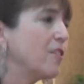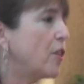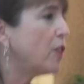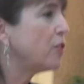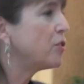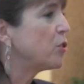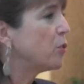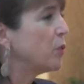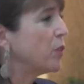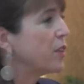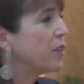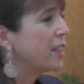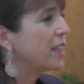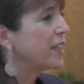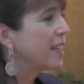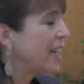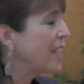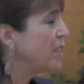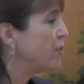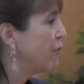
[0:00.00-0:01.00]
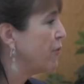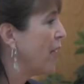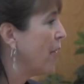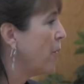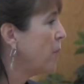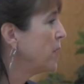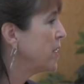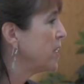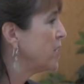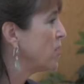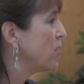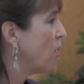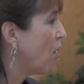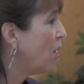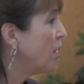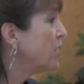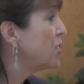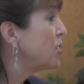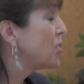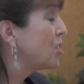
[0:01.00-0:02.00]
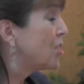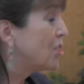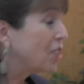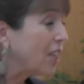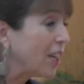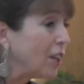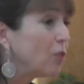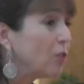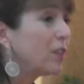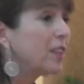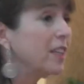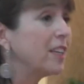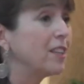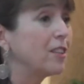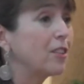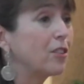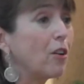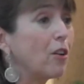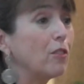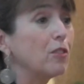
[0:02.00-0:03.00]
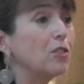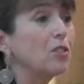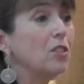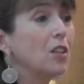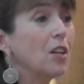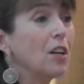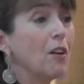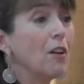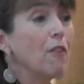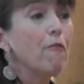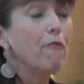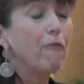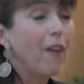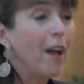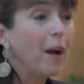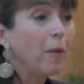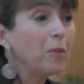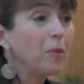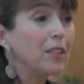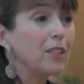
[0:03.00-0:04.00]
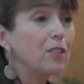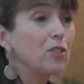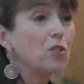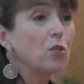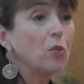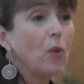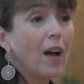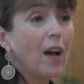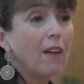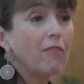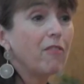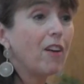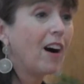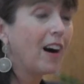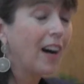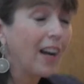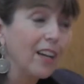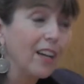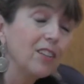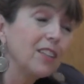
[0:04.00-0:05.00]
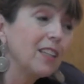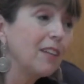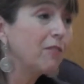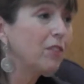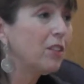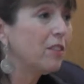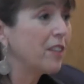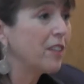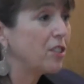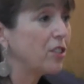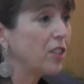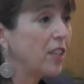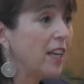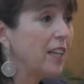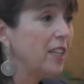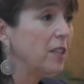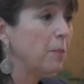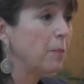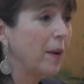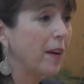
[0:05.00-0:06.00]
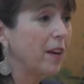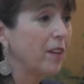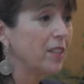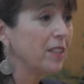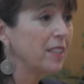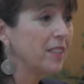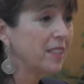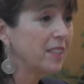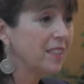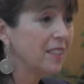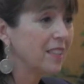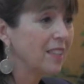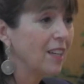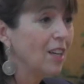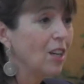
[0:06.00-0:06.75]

Those who are the engaged families are generally those families who have a higher level of educated parents,